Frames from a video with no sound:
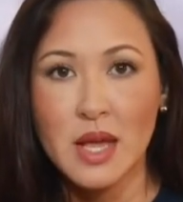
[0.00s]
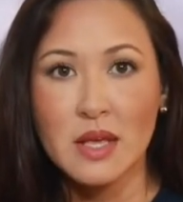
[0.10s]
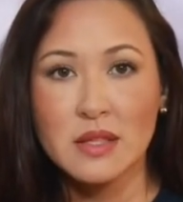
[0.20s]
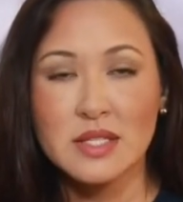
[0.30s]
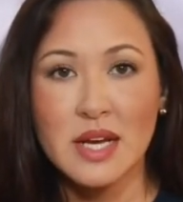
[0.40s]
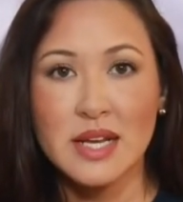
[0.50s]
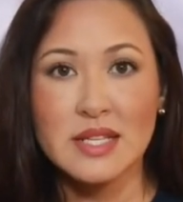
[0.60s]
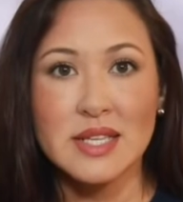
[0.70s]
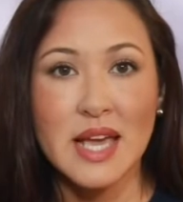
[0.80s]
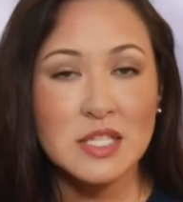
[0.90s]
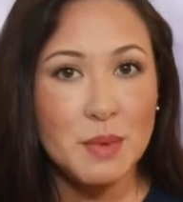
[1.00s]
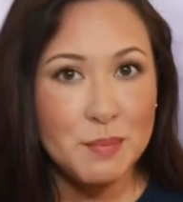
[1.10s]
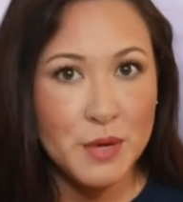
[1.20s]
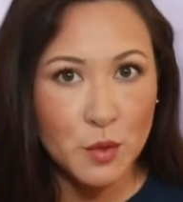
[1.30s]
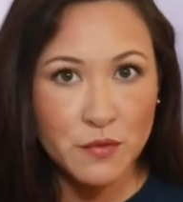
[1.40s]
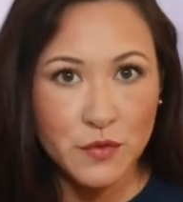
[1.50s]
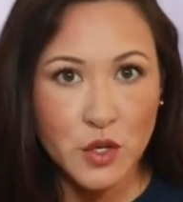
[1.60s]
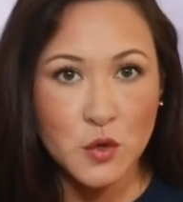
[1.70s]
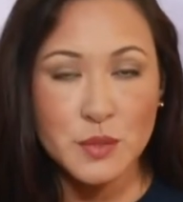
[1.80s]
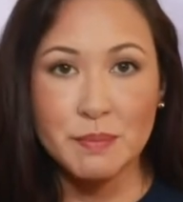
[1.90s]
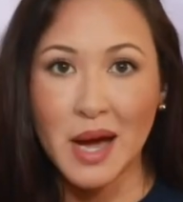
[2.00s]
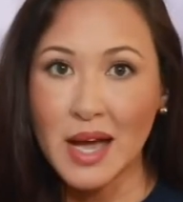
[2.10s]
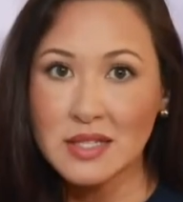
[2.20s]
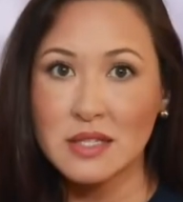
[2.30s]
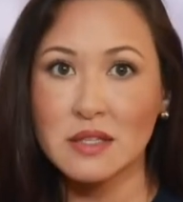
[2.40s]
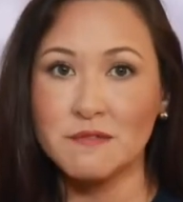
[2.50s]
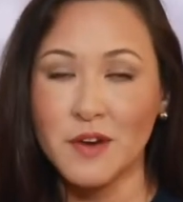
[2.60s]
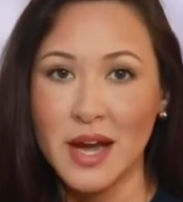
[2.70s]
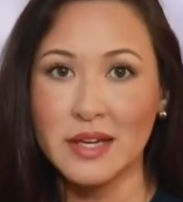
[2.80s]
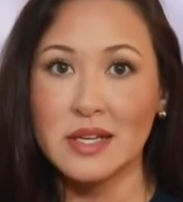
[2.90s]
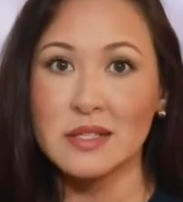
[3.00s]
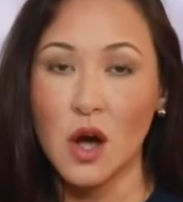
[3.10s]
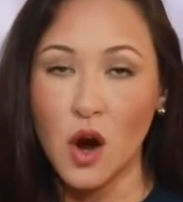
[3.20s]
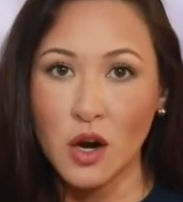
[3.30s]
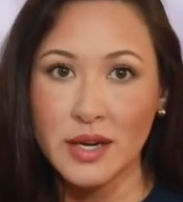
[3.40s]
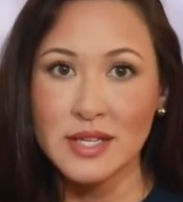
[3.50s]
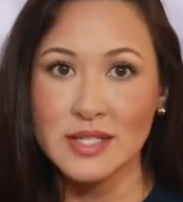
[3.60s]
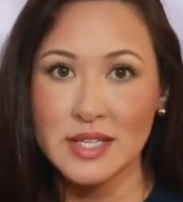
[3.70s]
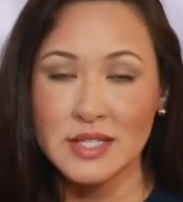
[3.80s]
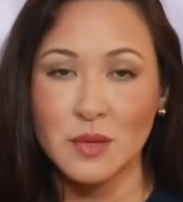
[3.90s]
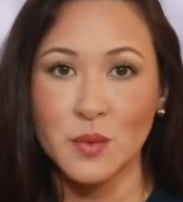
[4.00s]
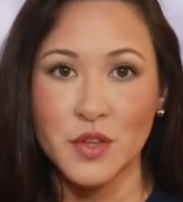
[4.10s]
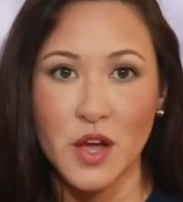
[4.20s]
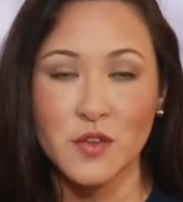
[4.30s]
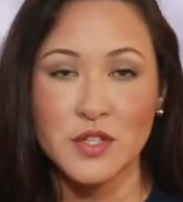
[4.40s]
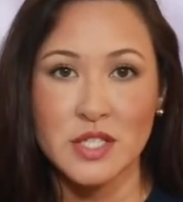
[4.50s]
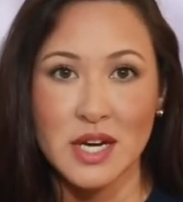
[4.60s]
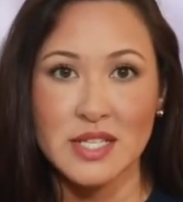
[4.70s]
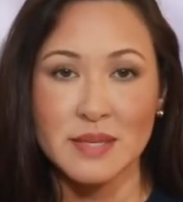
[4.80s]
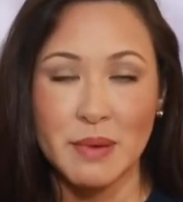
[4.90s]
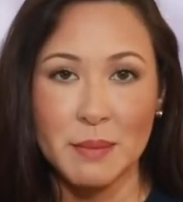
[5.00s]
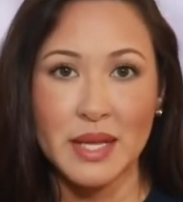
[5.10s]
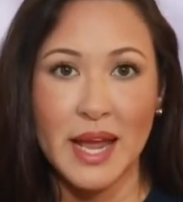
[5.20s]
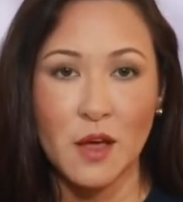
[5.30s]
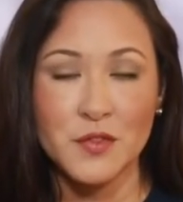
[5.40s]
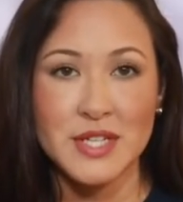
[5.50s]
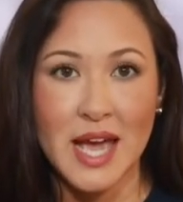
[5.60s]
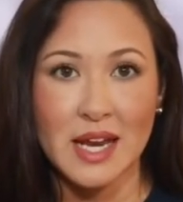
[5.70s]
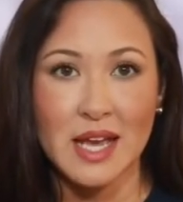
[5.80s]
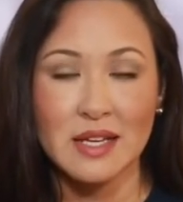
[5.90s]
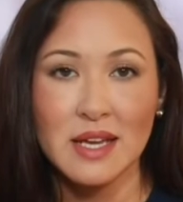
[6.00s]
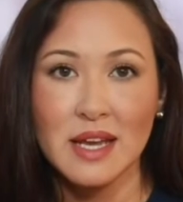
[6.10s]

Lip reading: The study is yet to be peer-reviewed, but the findings are consistent with other studies and public health data.